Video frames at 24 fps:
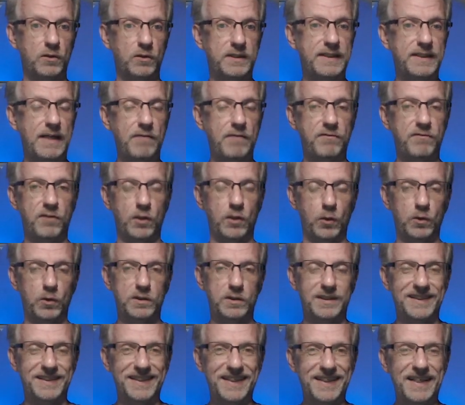dev load
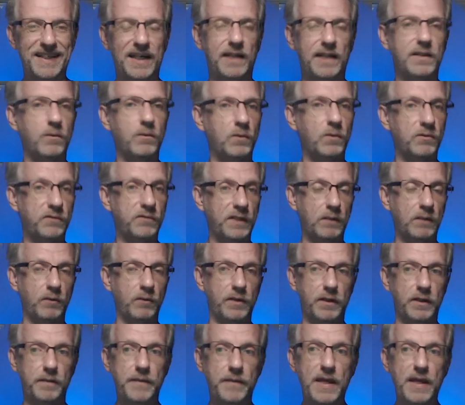and then we'll fiddle with
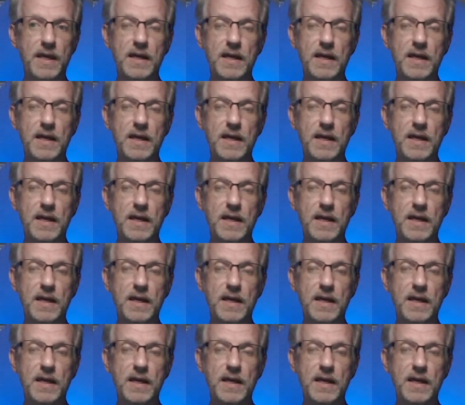her.